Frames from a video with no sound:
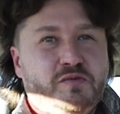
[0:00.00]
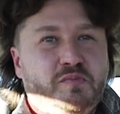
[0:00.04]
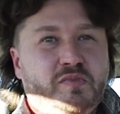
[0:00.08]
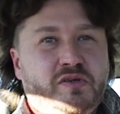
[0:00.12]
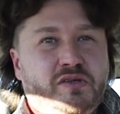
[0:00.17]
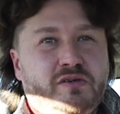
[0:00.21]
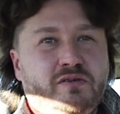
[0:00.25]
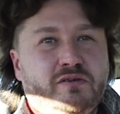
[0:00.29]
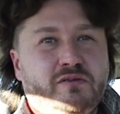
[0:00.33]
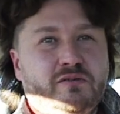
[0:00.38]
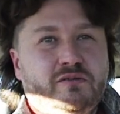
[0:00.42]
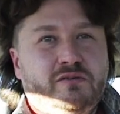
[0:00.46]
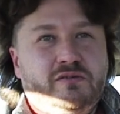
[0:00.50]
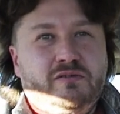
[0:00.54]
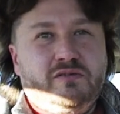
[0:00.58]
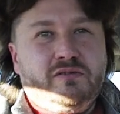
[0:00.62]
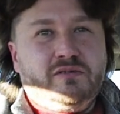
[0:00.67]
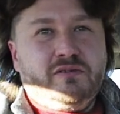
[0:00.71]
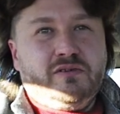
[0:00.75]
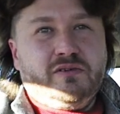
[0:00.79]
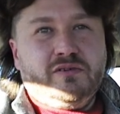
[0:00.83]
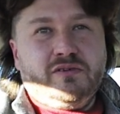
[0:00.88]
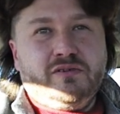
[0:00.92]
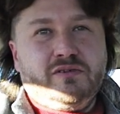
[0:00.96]
speedo
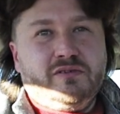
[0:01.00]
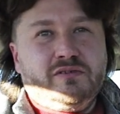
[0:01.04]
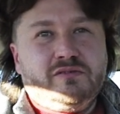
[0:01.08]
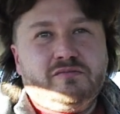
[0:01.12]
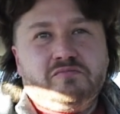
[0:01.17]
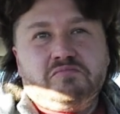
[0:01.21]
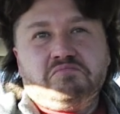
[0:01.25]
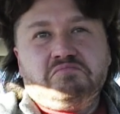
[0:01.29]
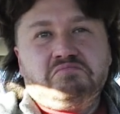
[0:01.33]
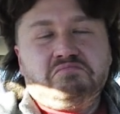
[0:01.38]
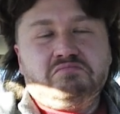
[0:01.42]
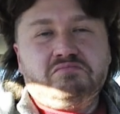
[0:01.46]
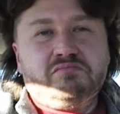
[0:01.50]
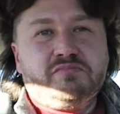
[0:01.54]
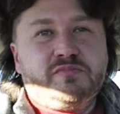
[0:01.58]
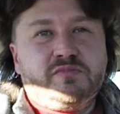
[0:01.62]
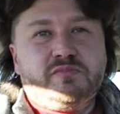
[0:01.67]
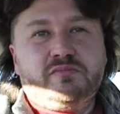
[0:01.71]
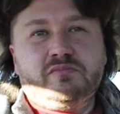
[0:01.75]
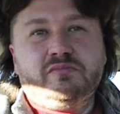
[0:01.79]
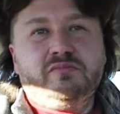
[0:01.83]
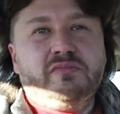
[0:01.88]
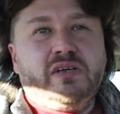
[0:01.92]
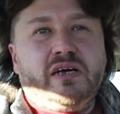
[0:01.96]

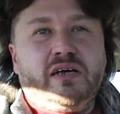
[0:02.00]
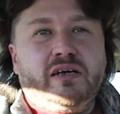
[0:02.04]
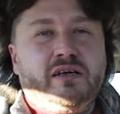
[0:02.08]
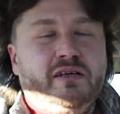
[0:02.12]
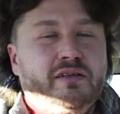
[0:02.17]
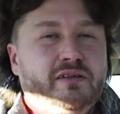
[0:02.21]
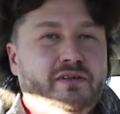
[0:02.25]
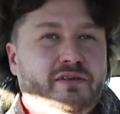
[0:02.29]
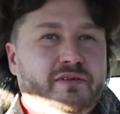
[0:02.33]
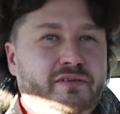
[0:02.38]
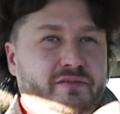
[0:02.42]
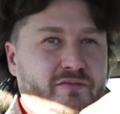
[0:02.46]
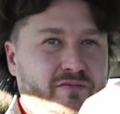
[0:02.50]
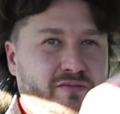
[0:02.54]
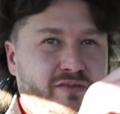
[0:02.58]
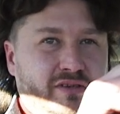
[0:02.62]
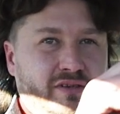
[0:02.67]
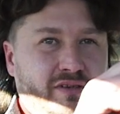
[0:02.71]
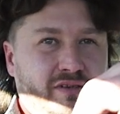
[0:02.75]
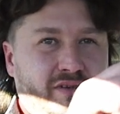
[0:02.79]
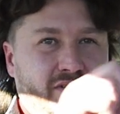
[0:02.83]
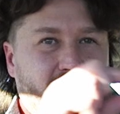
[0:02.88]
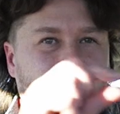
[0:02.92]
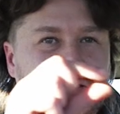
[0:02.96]
and
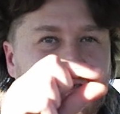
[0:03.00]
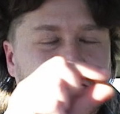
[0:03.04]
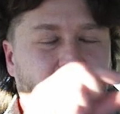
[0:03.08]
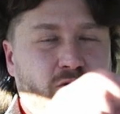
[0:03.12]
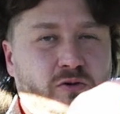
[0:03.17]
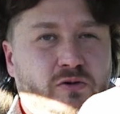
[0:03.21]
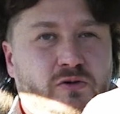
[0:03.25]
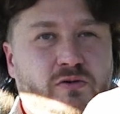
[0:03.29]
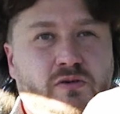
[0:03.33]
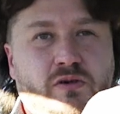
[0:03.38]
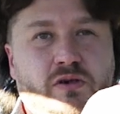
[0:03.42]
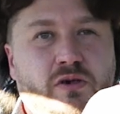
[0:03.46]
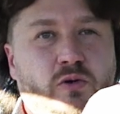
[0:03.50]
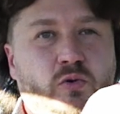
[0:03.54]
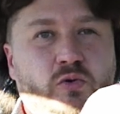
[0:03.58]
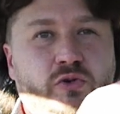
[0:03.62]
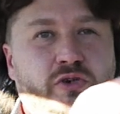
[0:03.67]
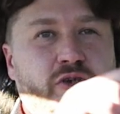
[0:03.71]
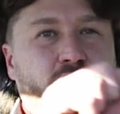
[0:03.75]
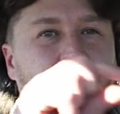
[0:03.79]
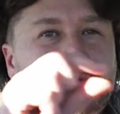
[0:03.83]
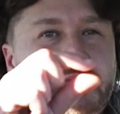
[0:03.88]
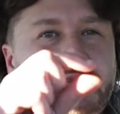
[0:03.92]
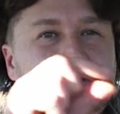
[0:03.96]
the
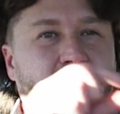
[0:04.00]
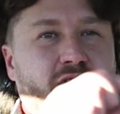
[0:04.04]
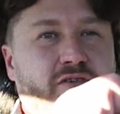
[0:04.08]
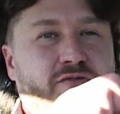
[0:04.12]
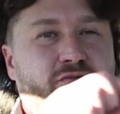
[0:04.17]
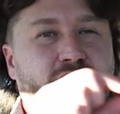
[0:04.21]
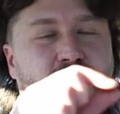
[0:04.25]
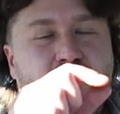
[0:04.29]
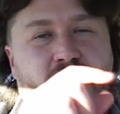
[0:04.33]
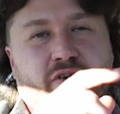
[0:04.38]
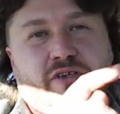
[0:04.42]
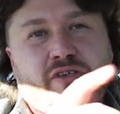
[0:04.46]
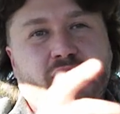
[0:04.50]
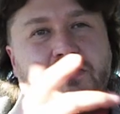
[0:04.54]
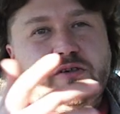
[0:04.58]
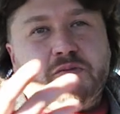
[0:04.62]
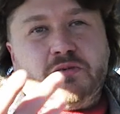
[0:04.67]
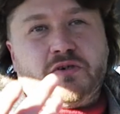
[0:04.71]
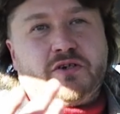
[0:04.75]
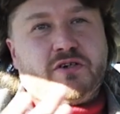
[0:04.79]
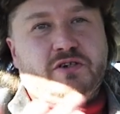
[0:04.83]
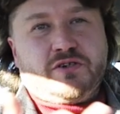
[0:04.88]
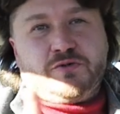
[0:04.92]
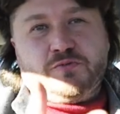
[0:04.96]
odometer for
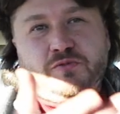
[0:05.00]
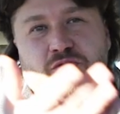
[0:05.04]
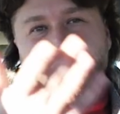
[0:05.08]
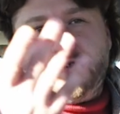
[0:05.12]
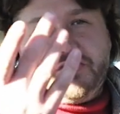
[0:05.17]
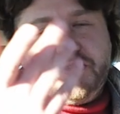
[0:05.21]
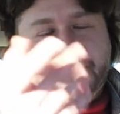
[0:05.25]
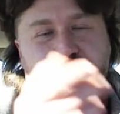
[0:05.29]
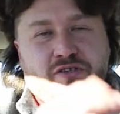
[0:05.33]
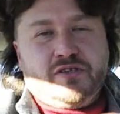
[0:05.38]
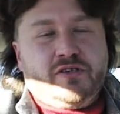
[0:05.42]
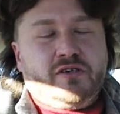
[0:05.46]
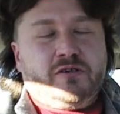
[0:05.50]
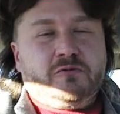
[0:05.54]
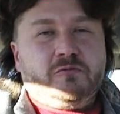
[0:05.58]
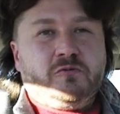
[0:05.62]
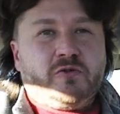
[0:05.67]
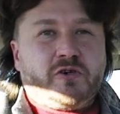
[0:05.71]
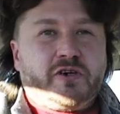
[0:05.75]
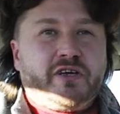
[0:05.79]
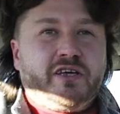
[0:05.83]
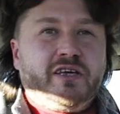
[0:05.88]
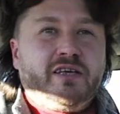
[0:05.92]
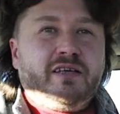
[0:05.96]
kilometers, which is not
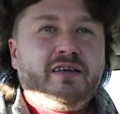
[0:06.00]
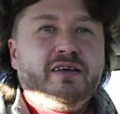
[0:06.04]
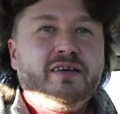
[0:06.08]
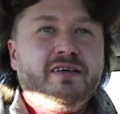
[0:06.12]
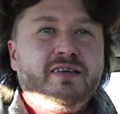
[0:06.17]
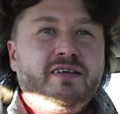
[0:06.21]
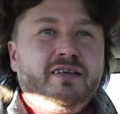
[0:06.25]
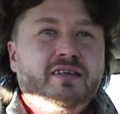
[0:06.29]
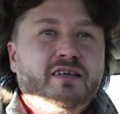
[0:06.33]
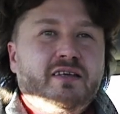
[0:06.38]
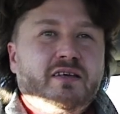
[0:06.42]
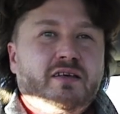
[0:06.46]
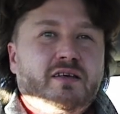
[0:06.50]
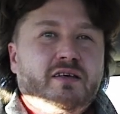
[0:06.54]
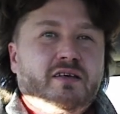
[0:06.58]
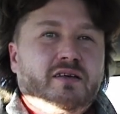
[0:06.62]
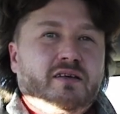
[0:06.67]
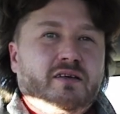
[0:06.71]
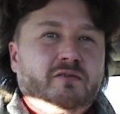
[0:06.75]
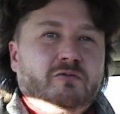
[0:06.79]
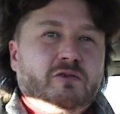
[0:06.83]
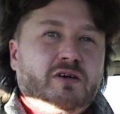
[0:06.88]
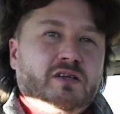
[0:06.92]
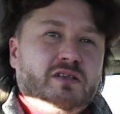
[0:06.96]
working.
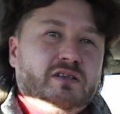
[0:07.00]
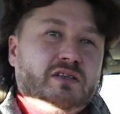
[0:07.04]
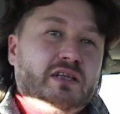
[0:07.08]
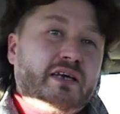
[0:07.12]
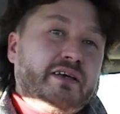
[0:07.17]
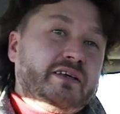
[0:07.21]
Well,